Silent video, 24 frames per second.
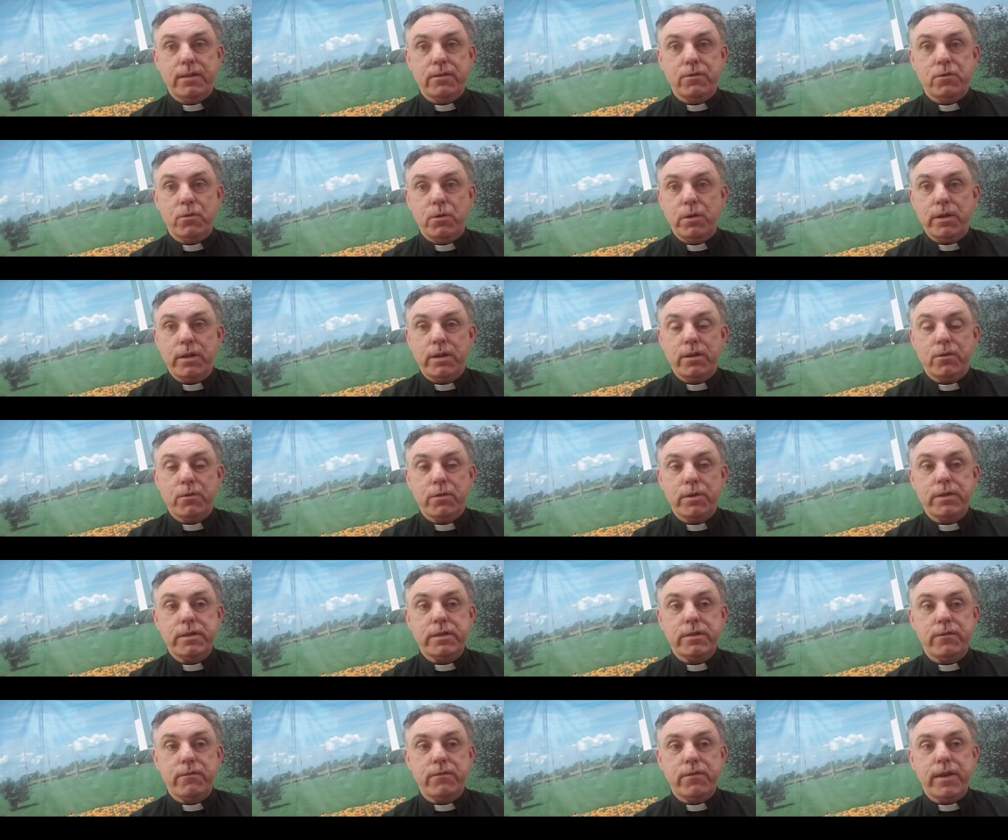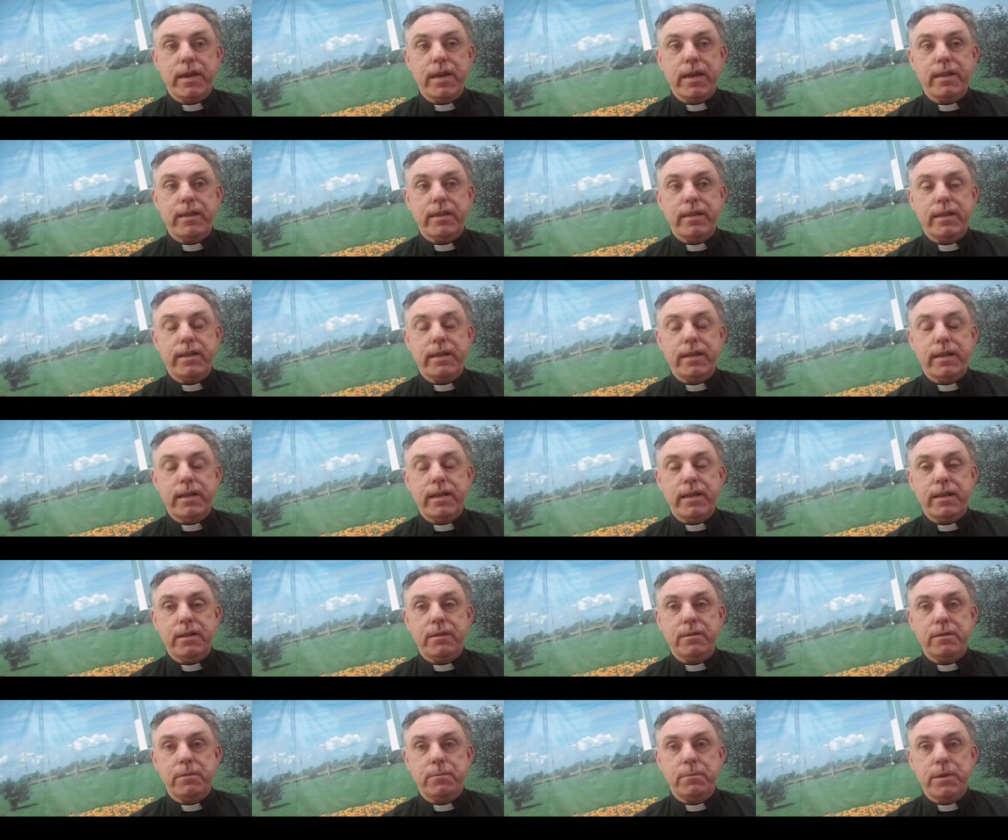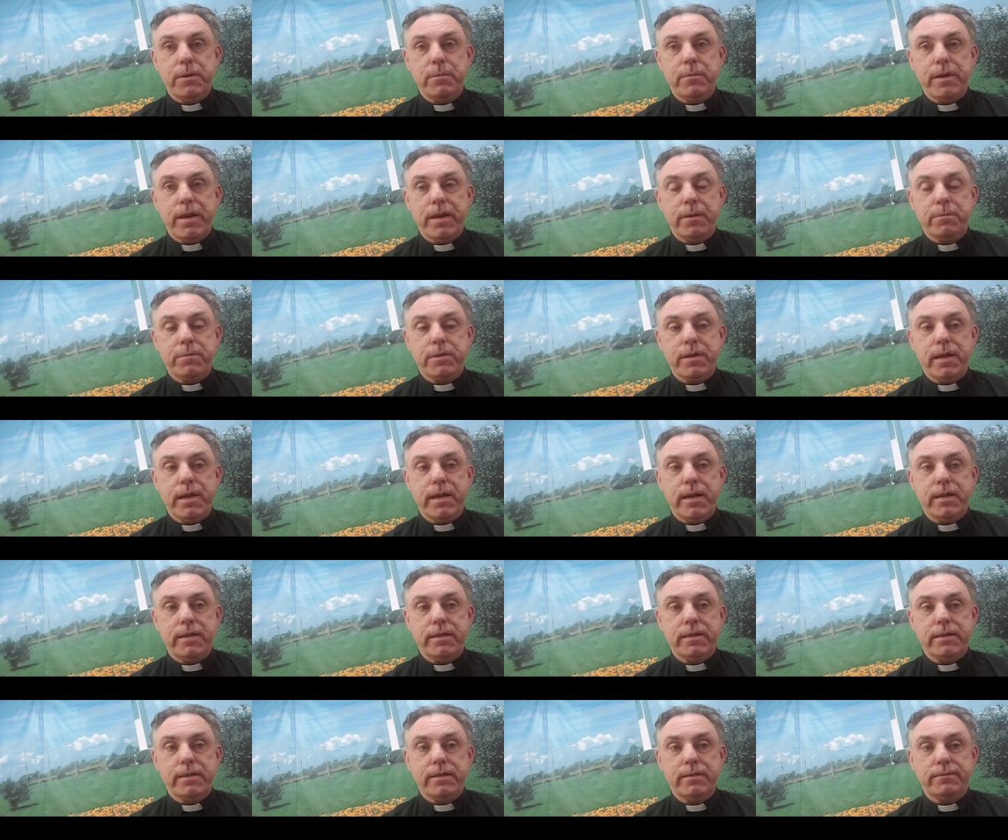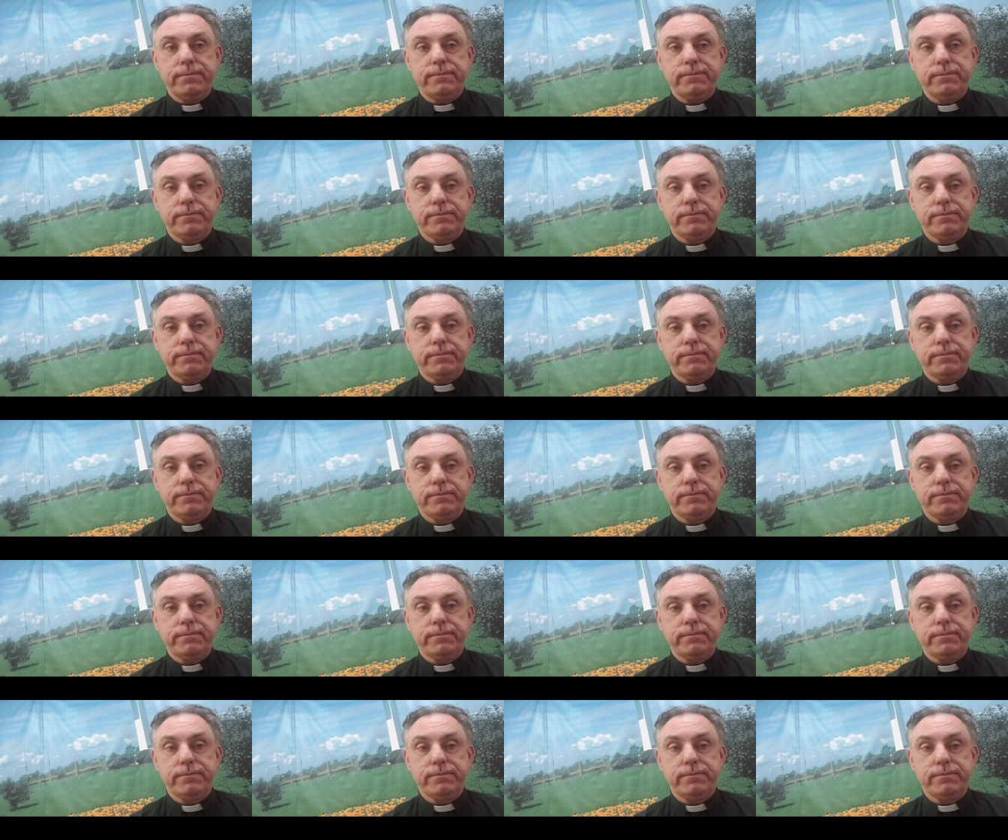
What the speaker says: joining the Christian faith, and they need to be baptized.